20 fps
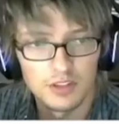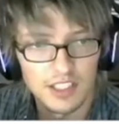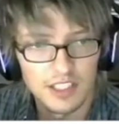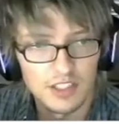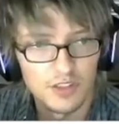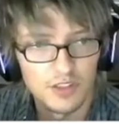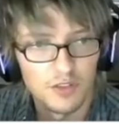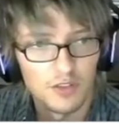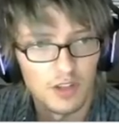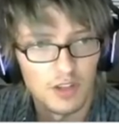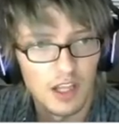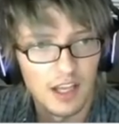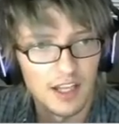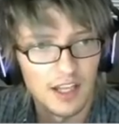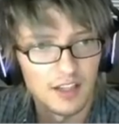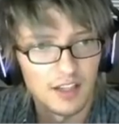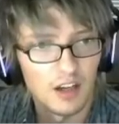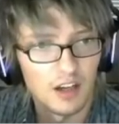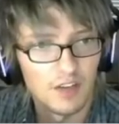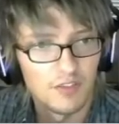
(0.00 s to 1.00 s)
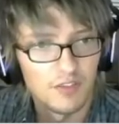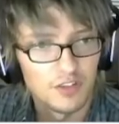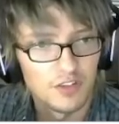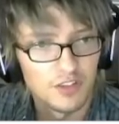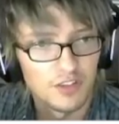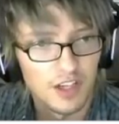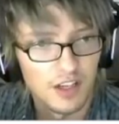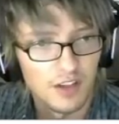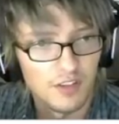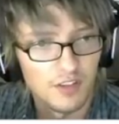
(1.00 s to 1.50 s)
like it's flying off the
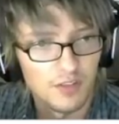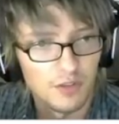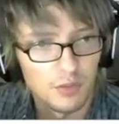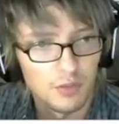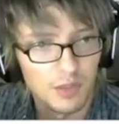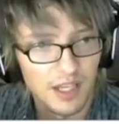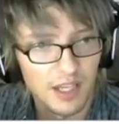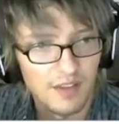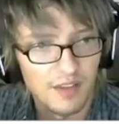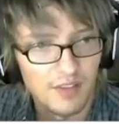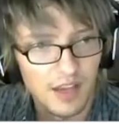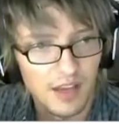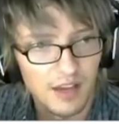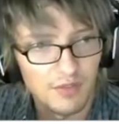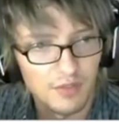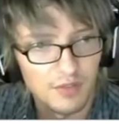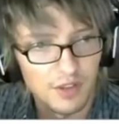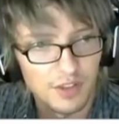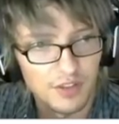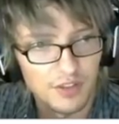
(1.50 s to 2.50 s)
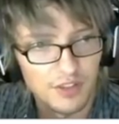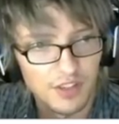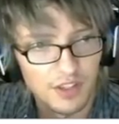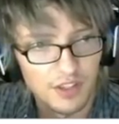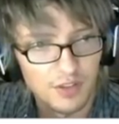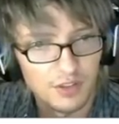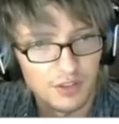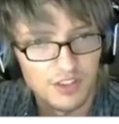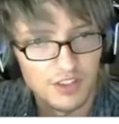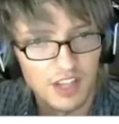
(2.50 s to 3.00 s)
shelves. We have every
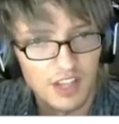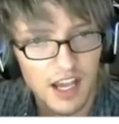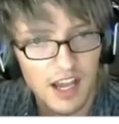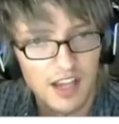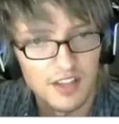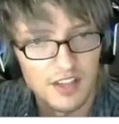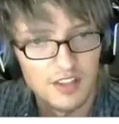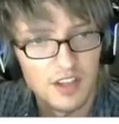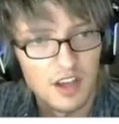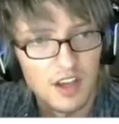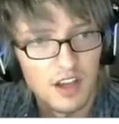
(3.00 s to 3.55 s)
single size